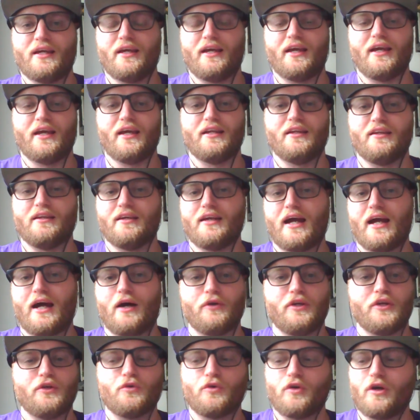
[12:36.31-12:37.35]
And
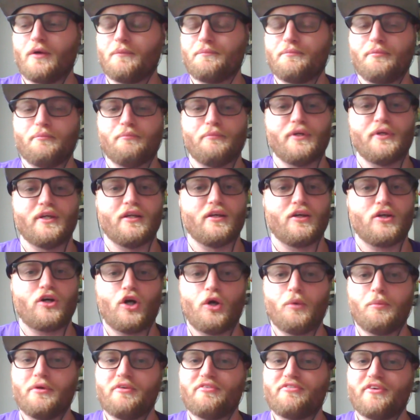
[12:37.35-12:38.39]
how he grew up being a
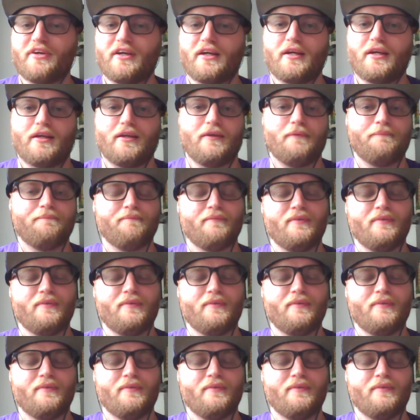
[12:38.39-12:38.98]
Kobe fan,